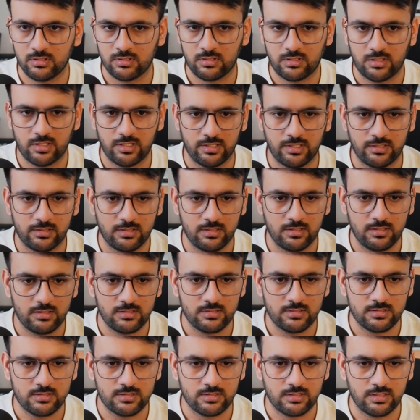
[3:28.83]
take
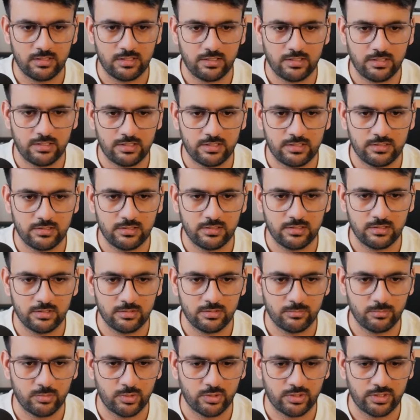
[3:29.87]
this and
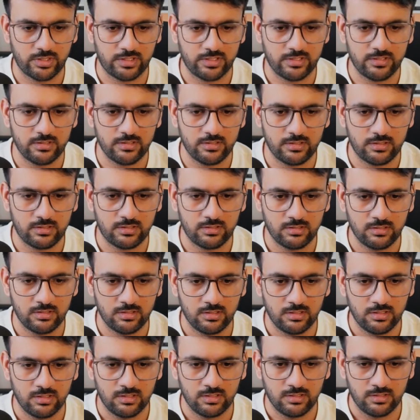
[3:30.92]
put it here,
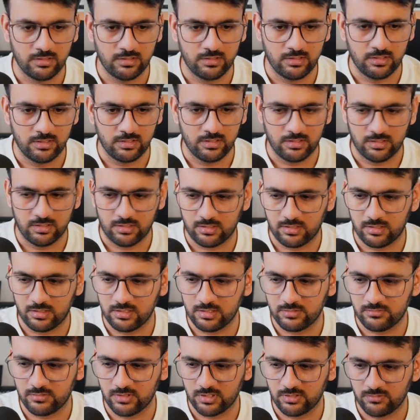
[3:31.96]
run the
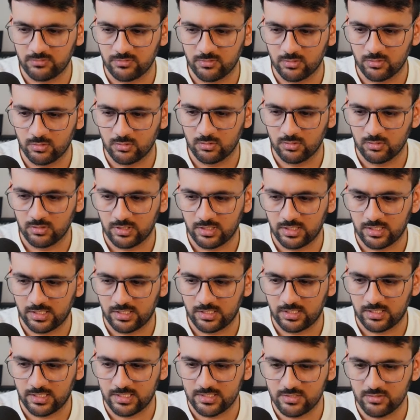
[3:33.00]
workflow.
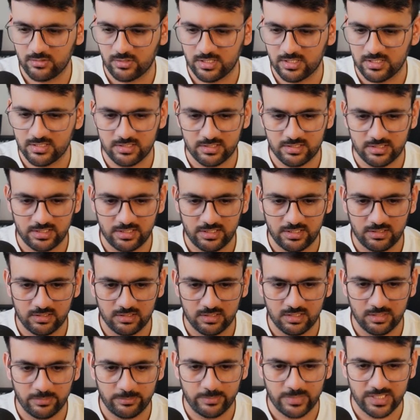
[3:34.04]
And as you can see,
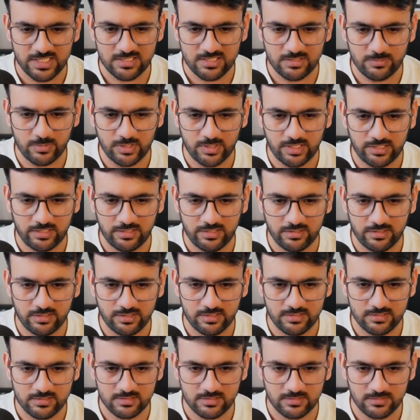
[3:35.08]
the best part here
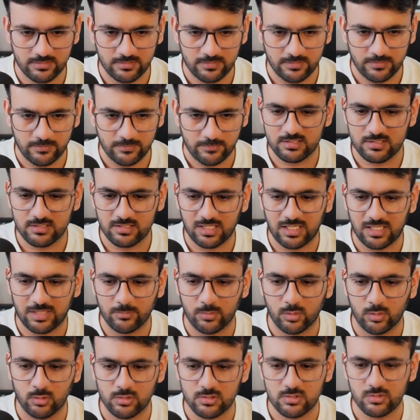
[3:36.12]
is I'm
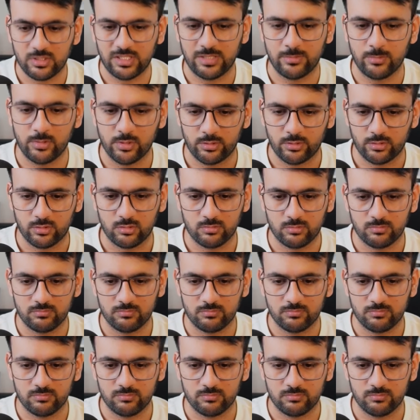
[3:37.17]
also able to,